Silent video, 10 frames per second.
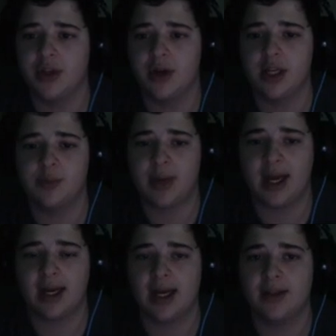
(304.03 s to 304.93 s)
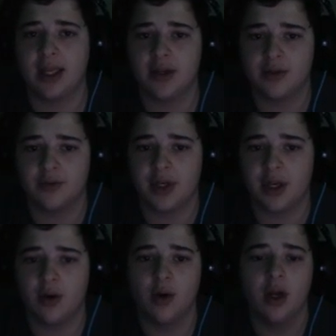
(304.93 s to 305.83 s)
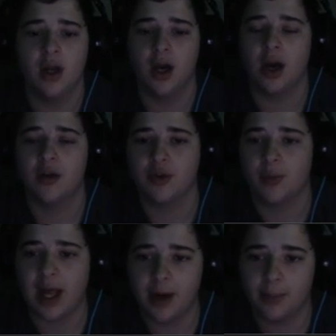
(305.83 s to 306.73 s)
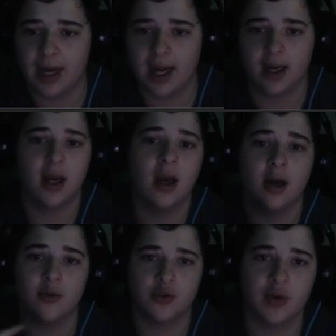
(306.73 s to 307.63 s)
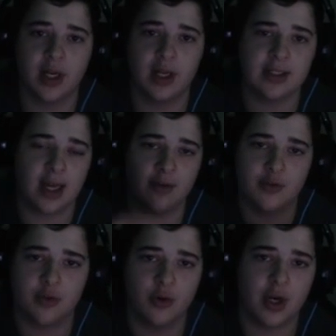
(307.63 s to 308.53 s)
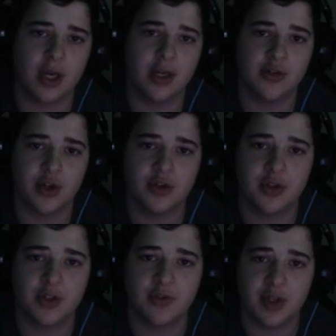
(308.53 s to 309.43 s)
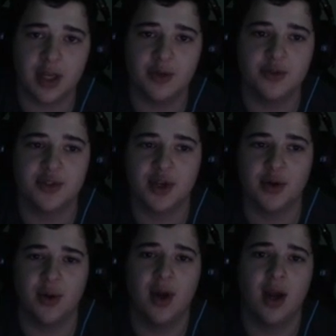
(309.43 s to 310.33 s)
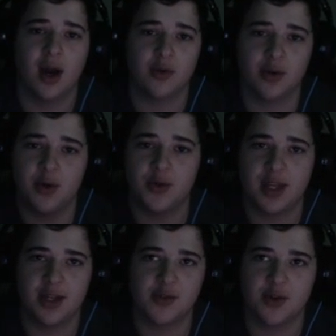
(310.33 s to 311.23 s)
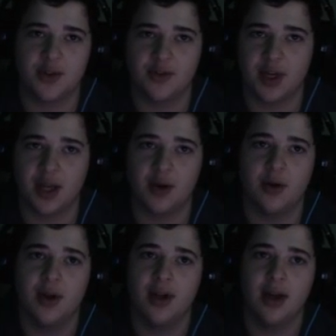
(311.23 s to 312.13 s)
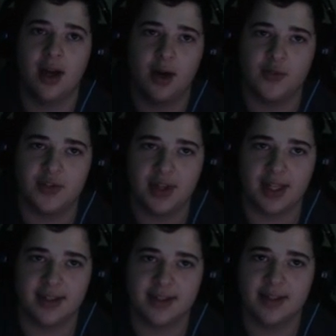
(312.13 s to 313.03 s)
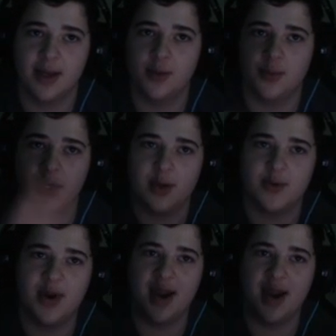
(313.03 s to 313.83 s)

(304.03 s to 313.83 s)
you guys back at the end of the video for a platinum pack. I've just realized I haven't recorded an intro to this video, so I'll record the intro to the video after this, but it